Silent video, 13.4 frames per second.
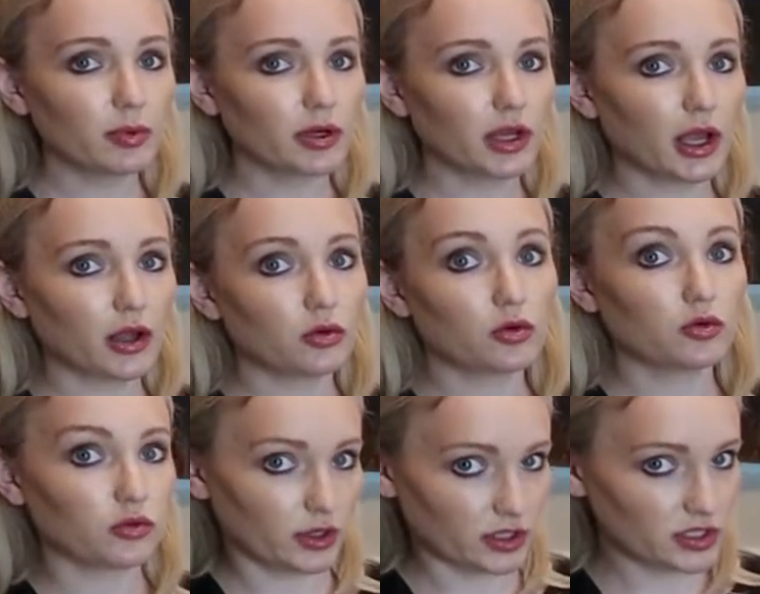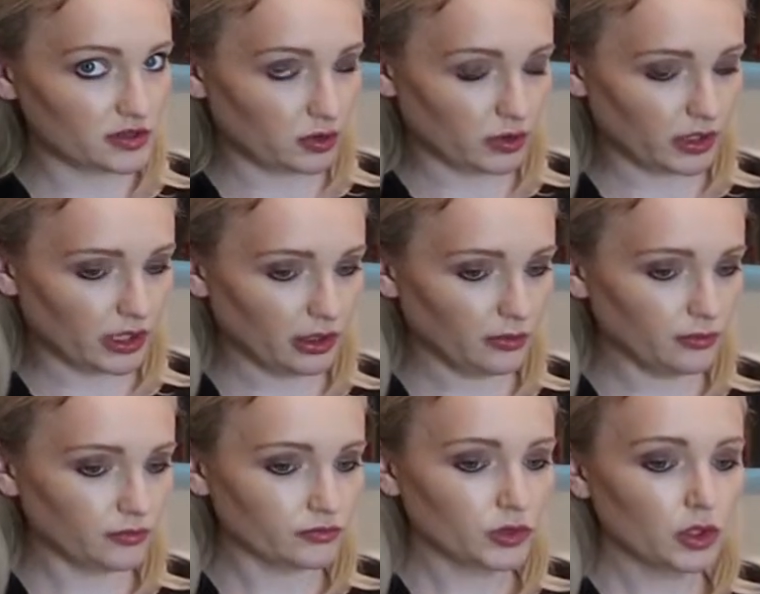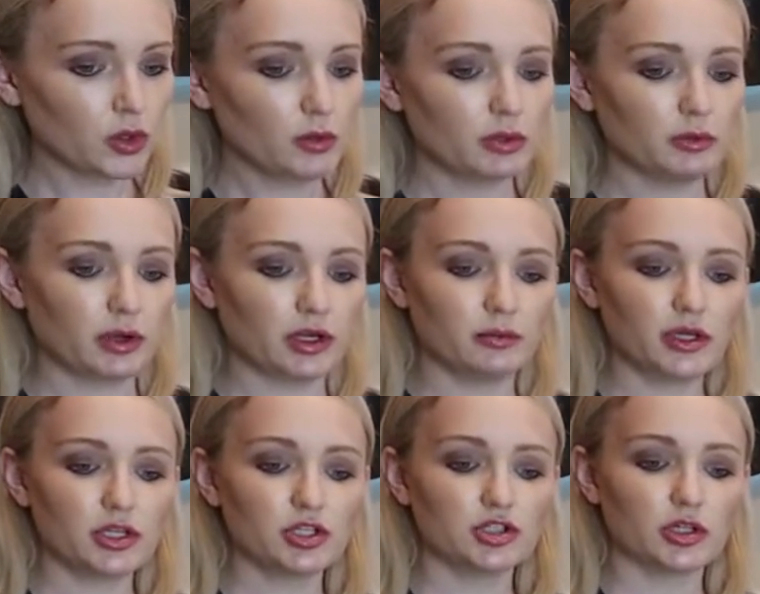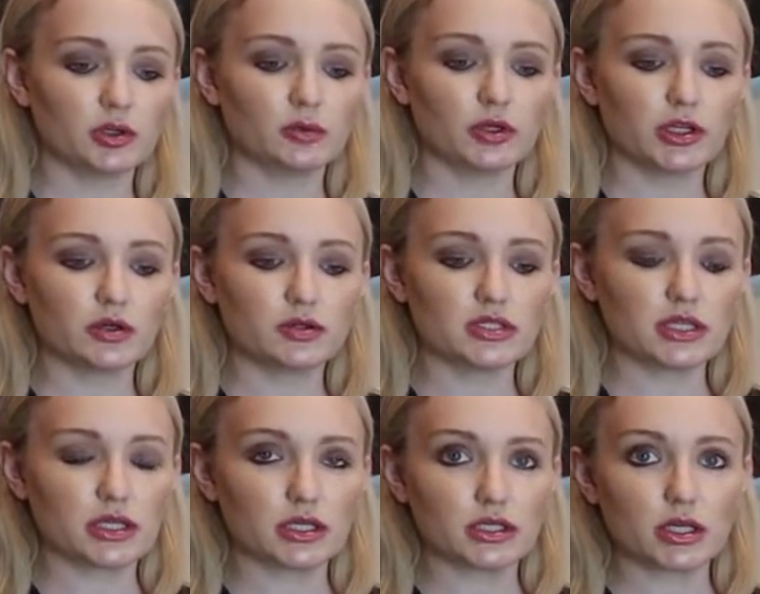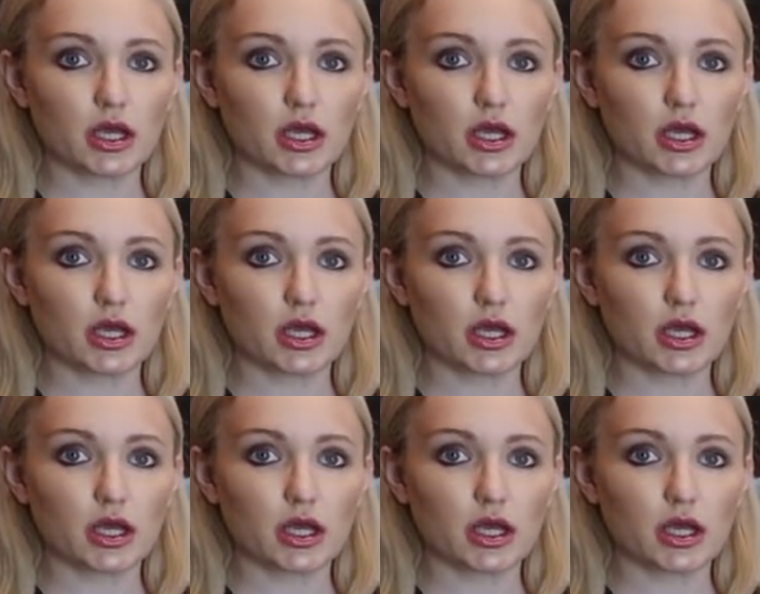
but not over exfoliating. We want to make sure we're using